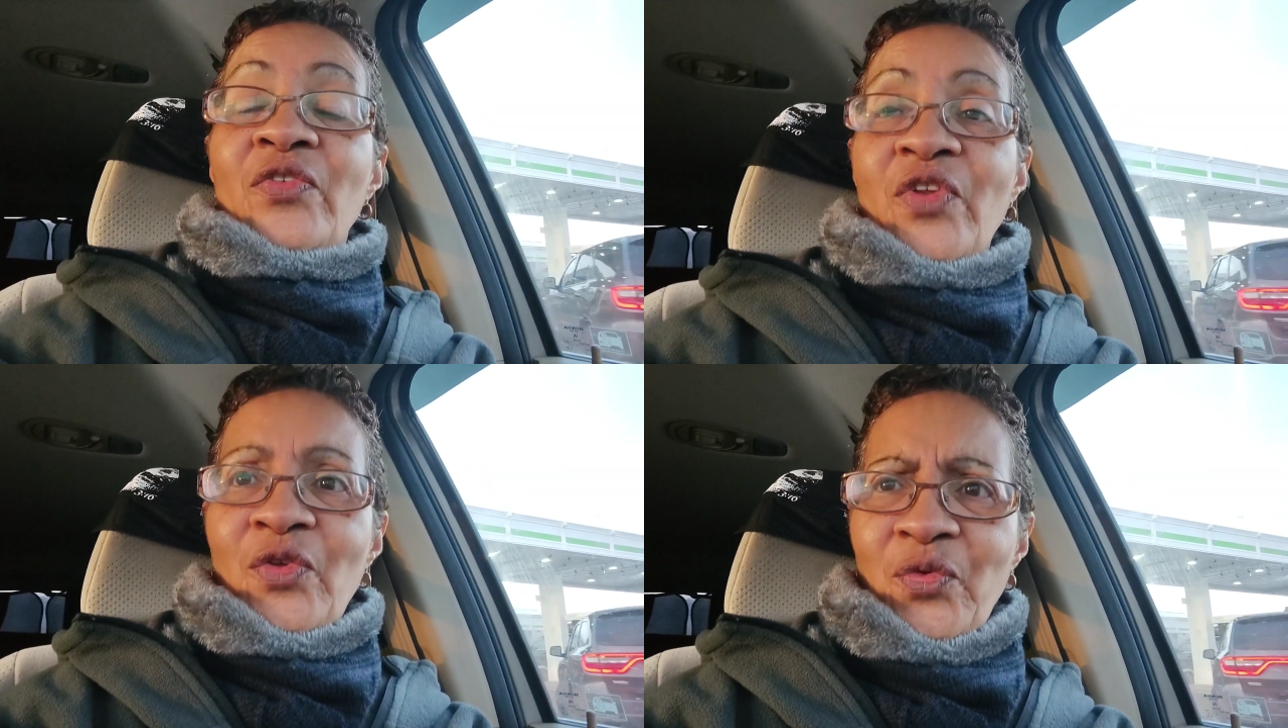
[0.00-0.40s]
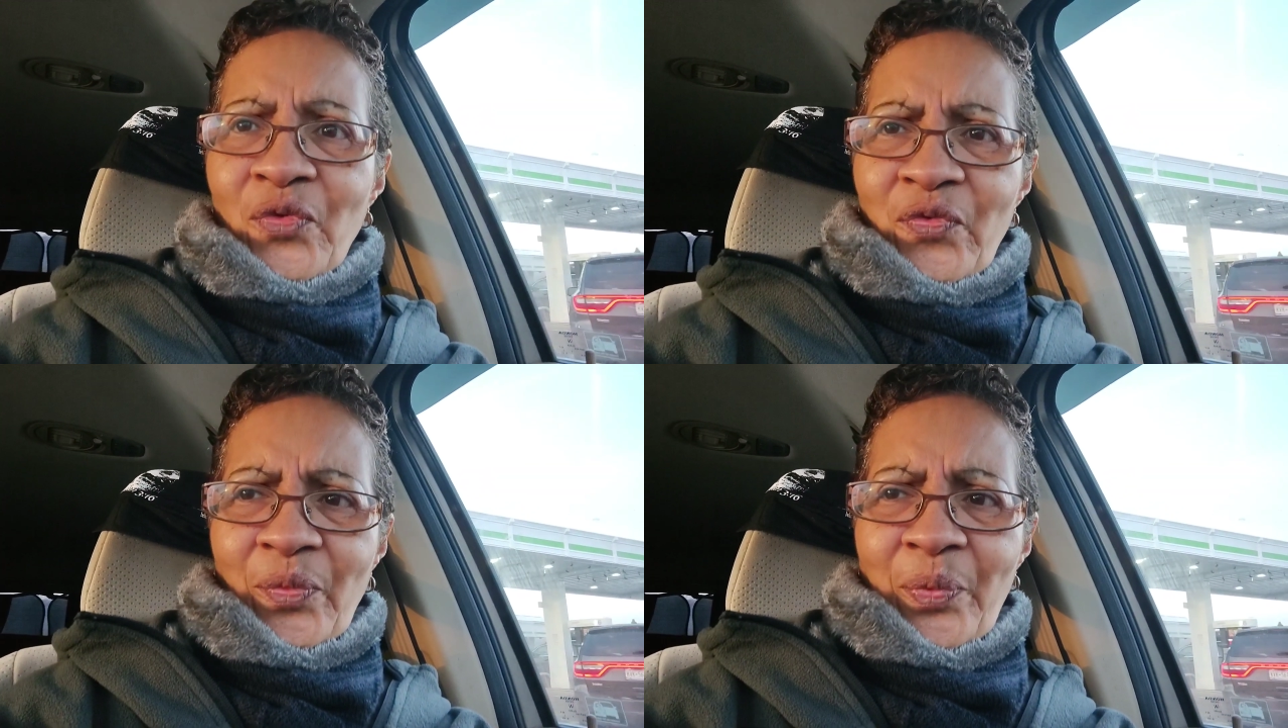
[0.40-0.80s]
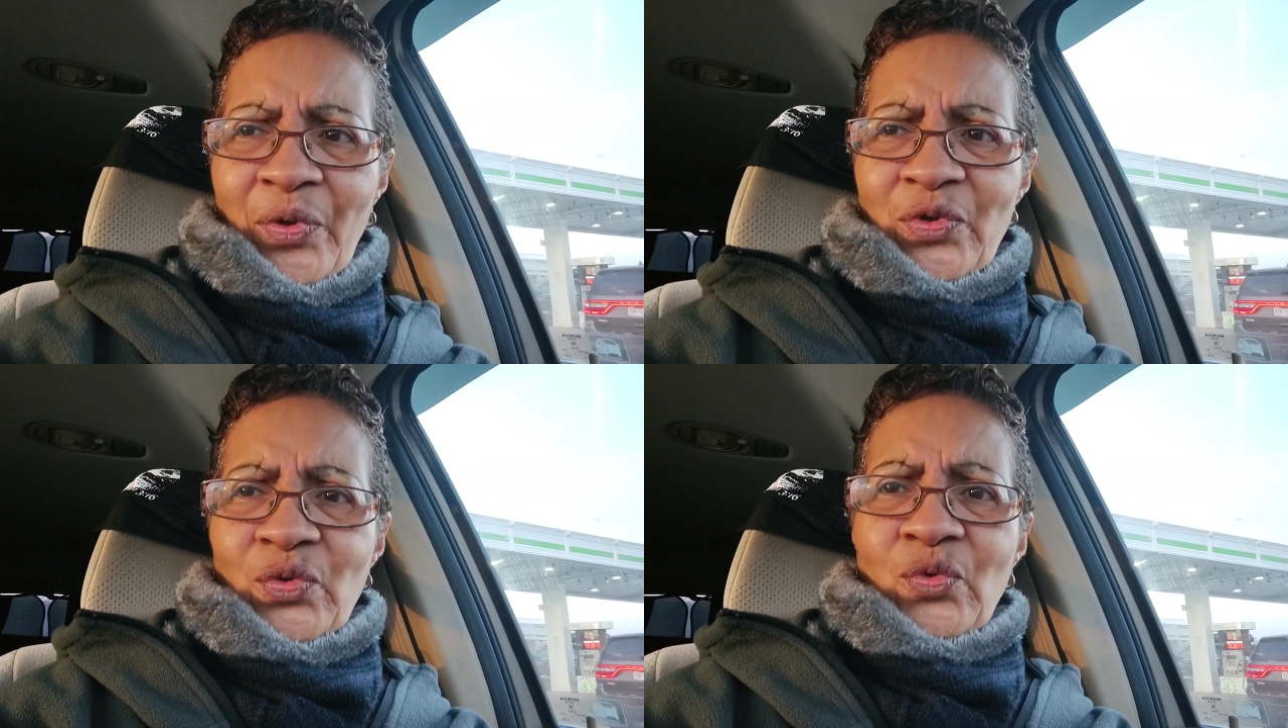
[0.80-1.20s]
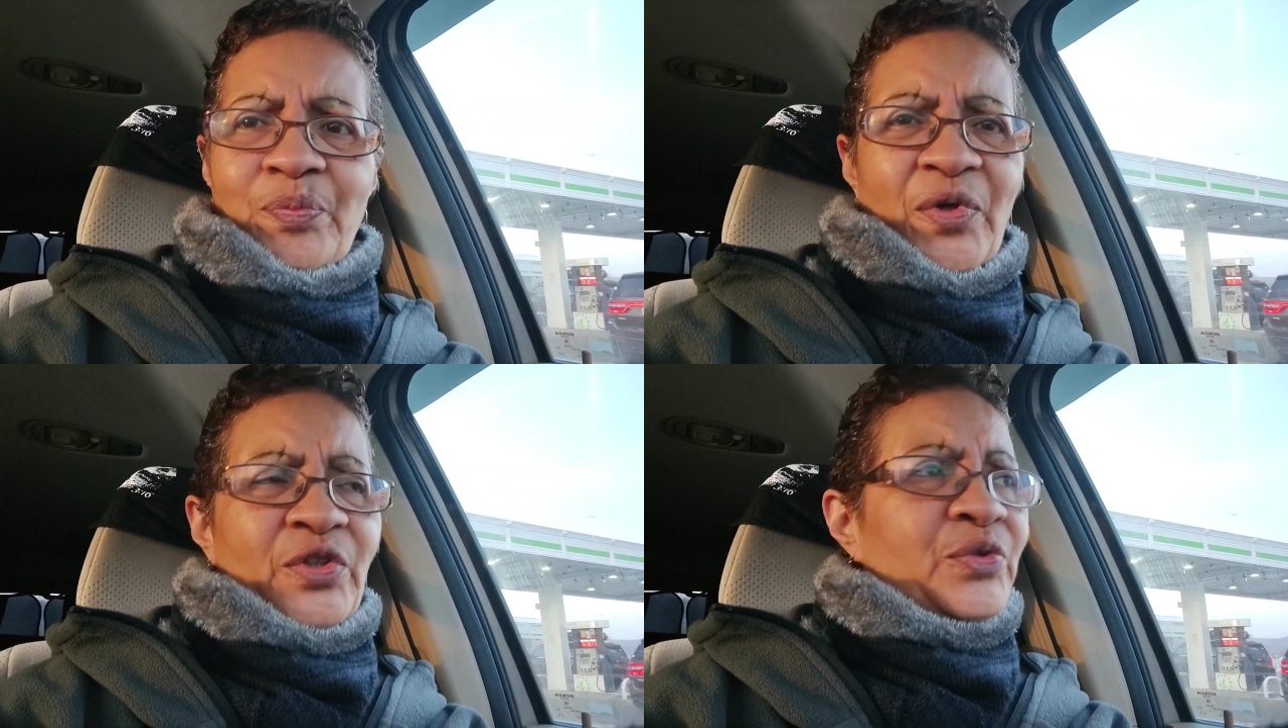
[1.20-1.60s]
Stay tuned for part two,
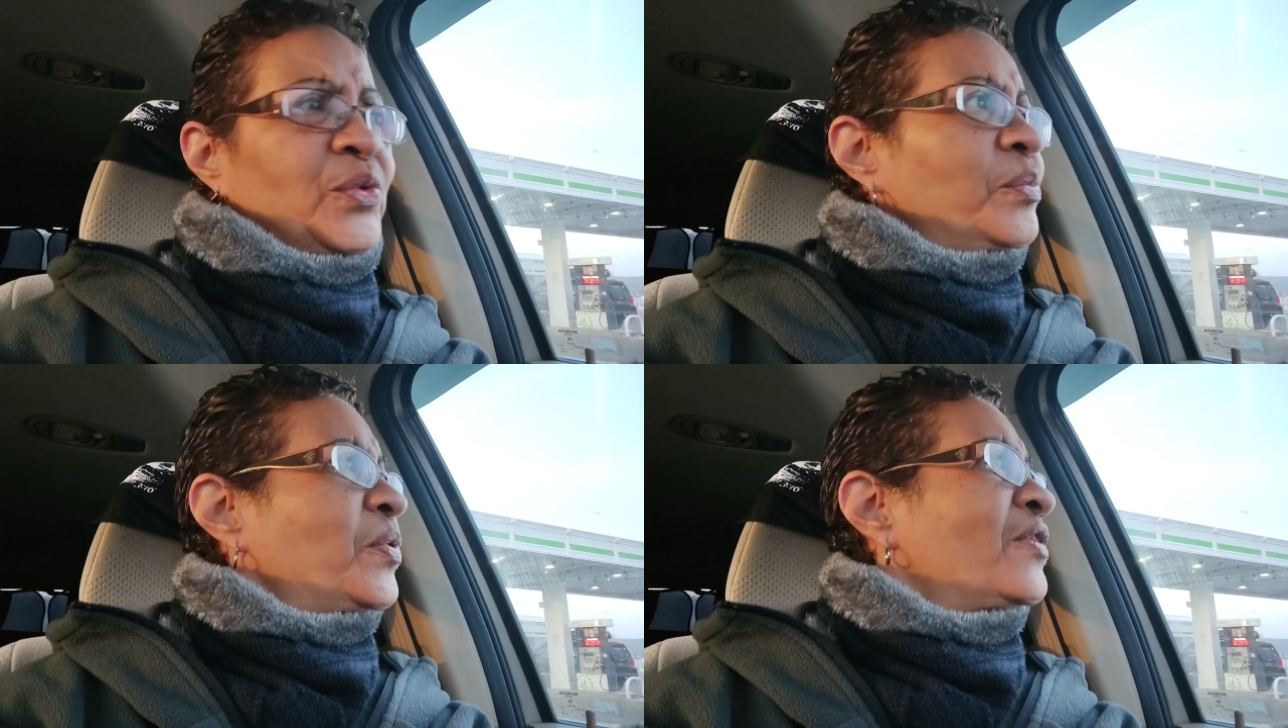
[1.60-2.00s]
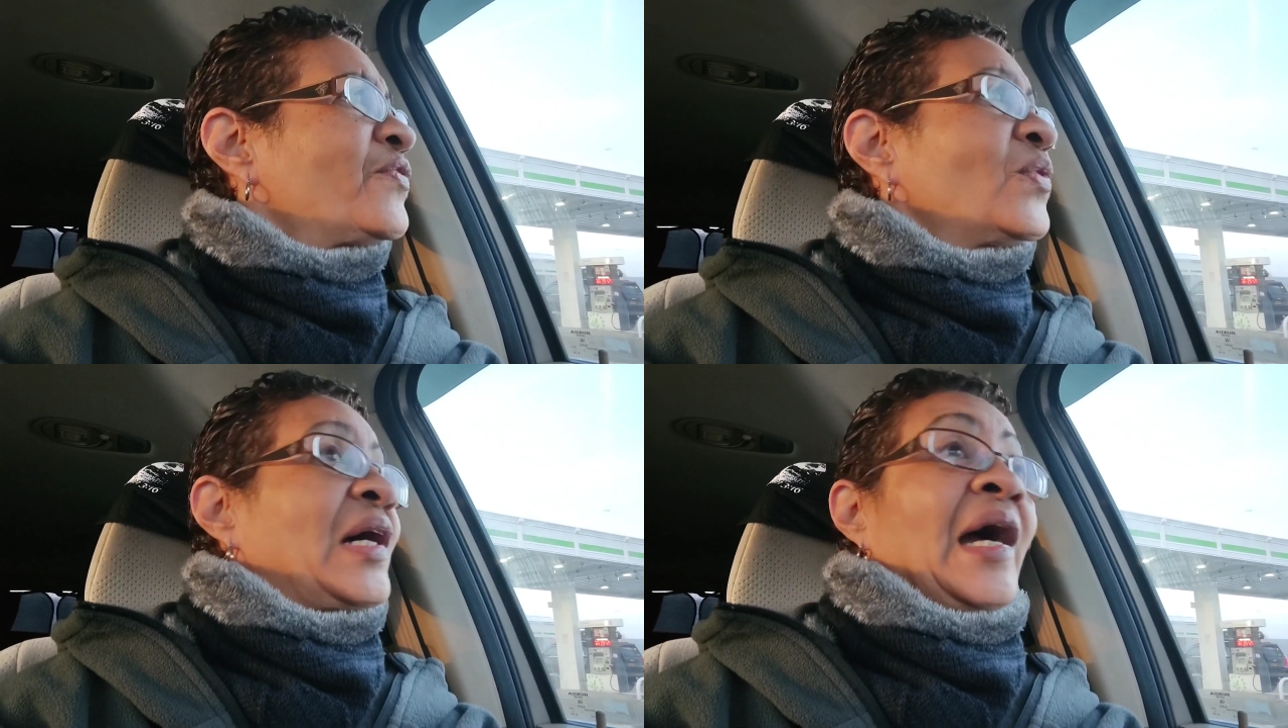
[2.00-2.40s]
part three, part four.